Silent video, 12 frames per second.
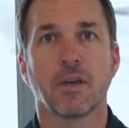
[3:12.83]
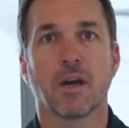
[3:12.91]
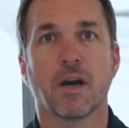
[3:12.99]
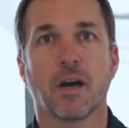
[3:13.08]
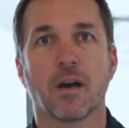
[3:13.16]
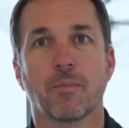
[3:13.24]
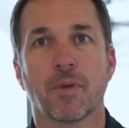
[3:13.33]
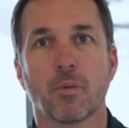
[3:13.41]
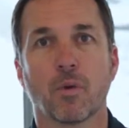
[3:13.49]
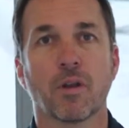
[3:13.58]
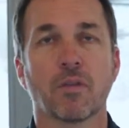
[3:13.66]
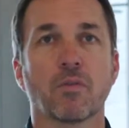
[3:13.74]
And
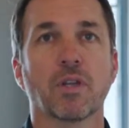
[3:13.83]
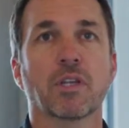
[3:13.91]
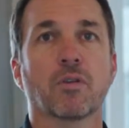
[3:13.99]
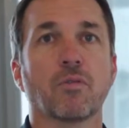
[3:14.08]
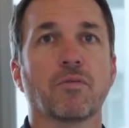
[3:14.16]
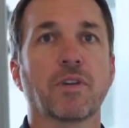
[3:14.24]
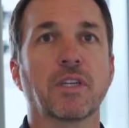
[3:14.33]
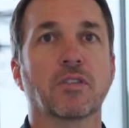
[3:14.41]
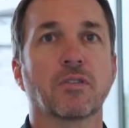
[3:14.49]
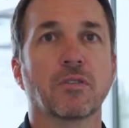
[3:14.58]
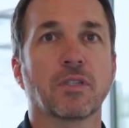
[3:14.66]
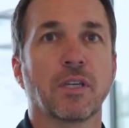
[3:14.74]
one of the really cool
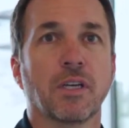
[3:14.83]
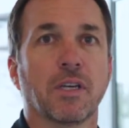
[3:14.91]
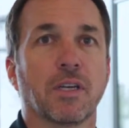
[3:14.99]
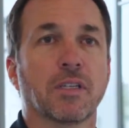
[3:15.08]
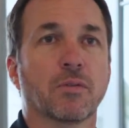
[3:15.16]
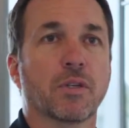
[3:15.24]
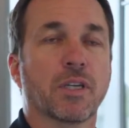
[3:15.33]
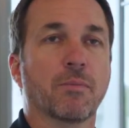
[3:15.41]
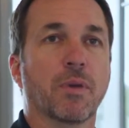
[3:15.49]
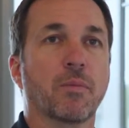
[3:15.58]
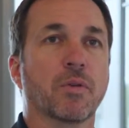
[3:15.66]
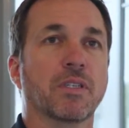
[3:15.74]
features is when you
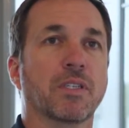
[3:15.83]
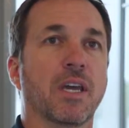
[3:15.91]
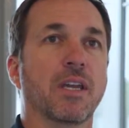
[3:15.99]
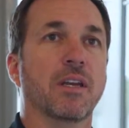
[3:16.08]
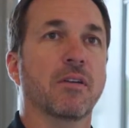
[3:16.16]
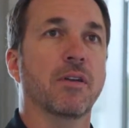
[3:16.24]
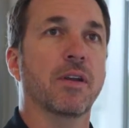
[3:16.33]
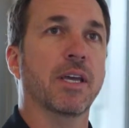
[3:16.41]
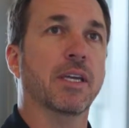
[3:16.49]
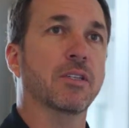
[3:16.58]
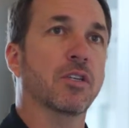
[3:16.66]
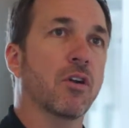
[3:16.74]
get people to stand here and they
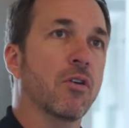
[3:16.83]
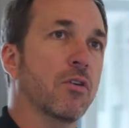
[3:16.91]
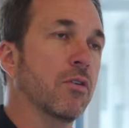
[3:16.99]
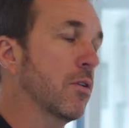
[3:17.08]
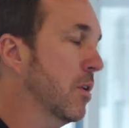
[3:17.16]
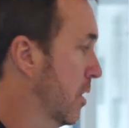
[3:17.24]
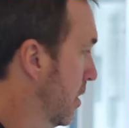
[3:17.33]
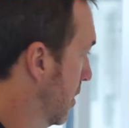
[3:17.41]
can turn,